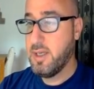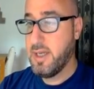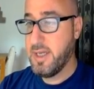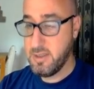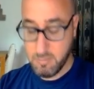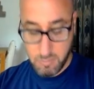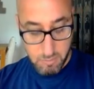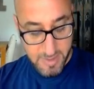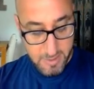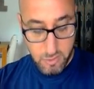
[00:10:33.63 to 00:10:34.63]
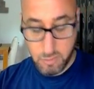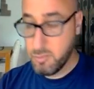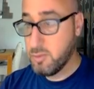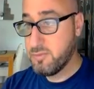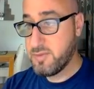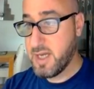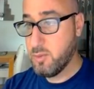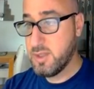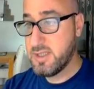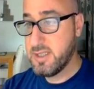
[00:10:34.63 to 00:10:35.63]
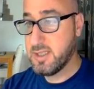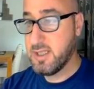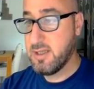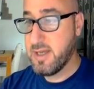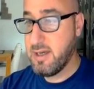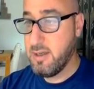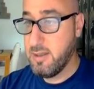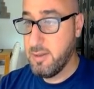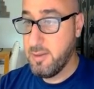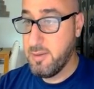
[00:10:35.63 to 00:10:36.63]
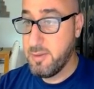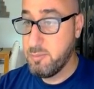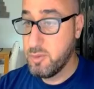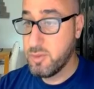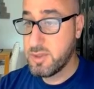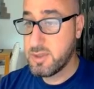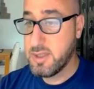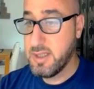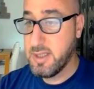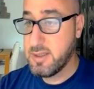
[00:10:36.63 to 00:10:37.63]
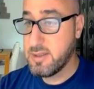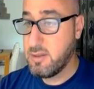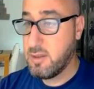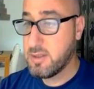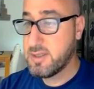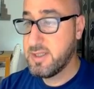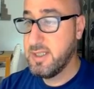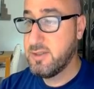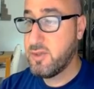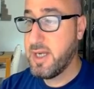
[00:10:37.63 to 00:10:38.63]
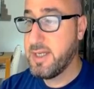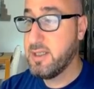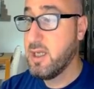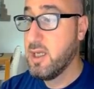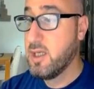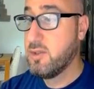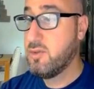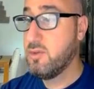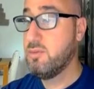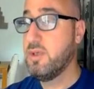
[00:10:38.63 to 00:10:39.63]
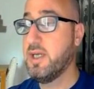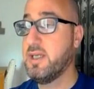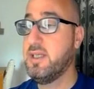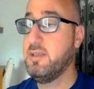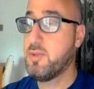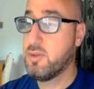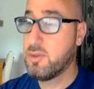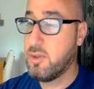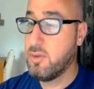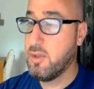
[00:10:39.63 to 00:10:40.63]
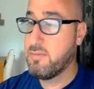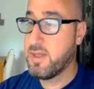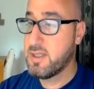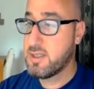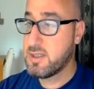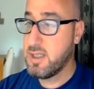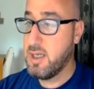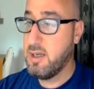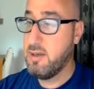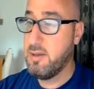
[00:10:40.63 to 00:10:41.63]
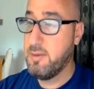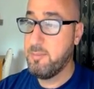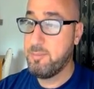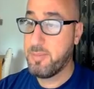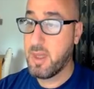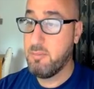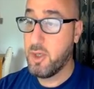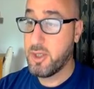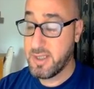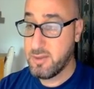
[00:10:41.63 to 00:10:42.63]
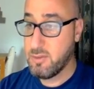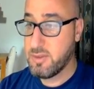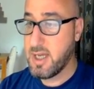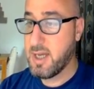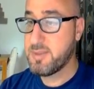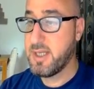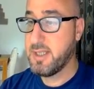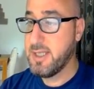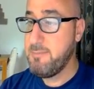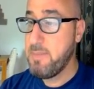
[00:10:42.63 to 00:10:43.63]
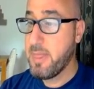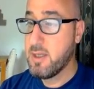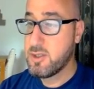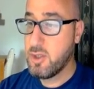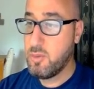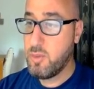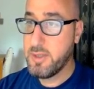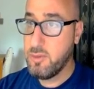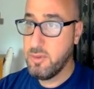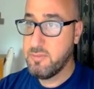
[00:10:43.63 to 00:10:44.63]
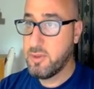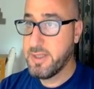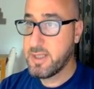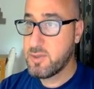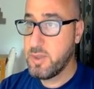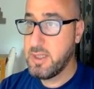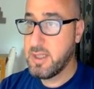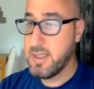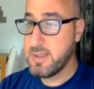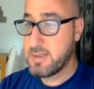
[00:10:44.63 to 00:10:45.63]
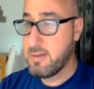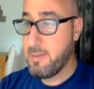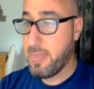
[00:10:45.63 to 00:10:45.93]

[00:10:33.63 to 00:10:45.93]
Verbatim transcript: a momentum move that will signal that uh, the bulls uh, are still trying to uh, keep control of this uh, um, market to the upside yeah so what to look for next week is